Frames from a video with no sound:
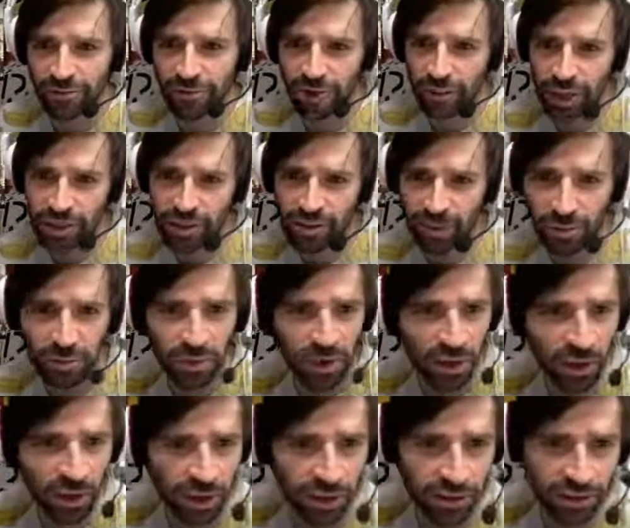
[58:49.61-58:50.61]
So, do you
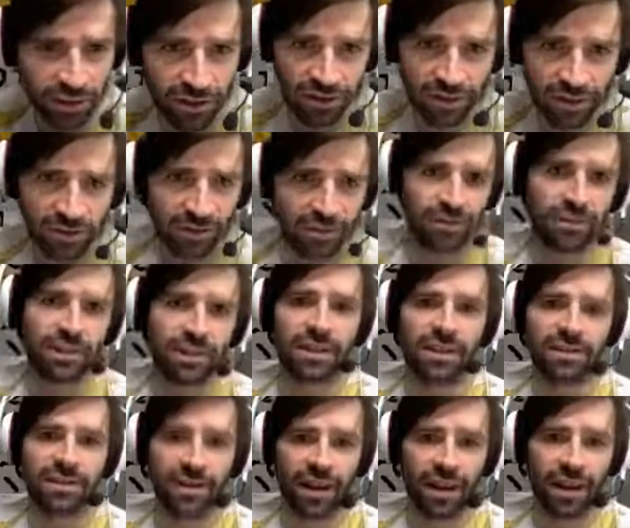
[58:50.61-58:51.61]
communicate, give feedback to your
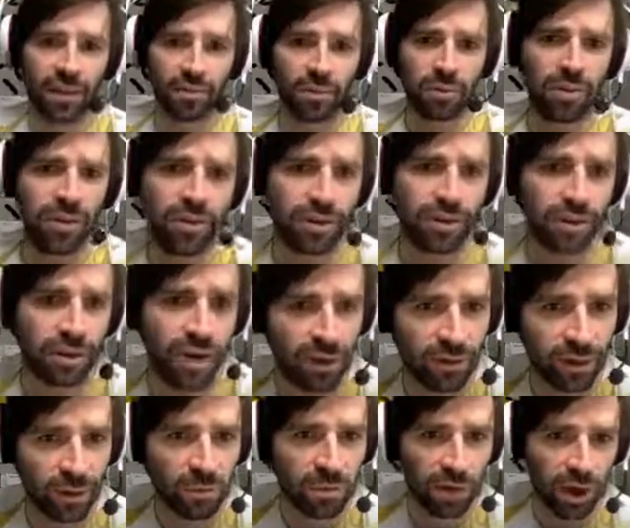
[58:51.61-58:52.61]
blockers
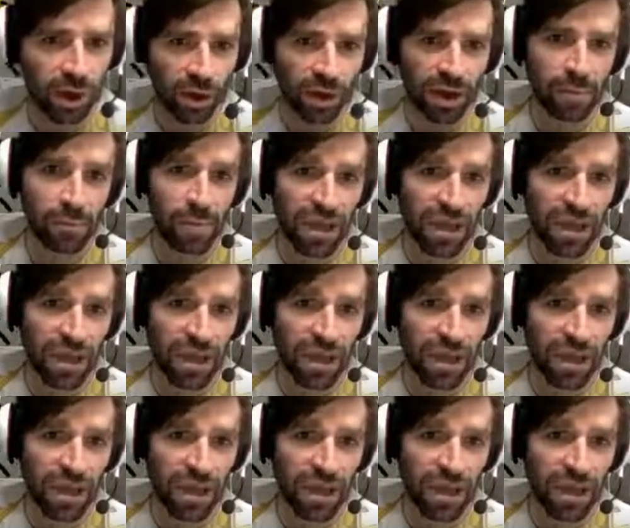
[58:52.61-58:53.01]
during the jam,